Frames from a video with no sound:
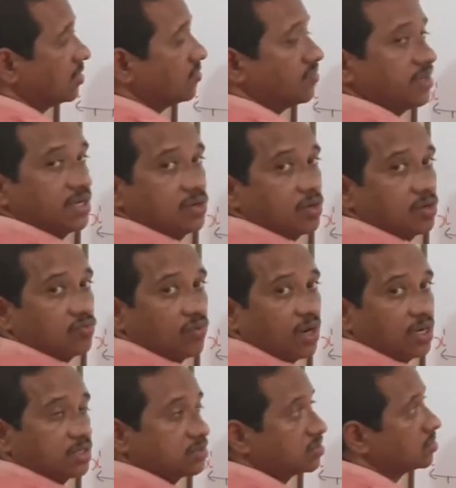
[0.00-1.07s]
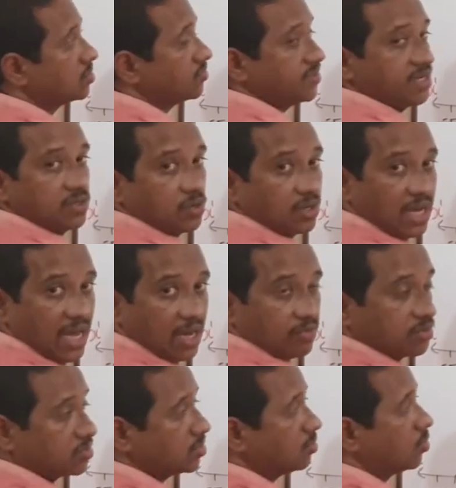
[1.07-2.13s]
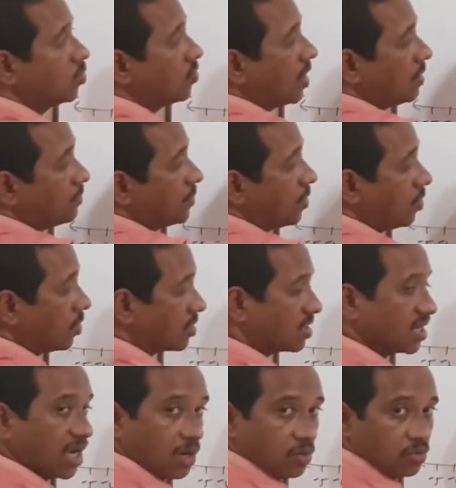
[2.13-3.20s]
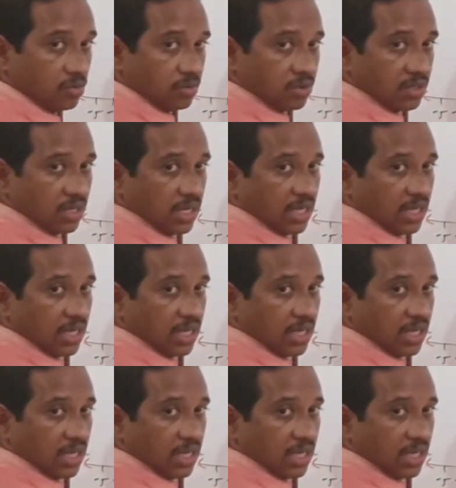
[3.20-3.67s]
we don't have to move up or down.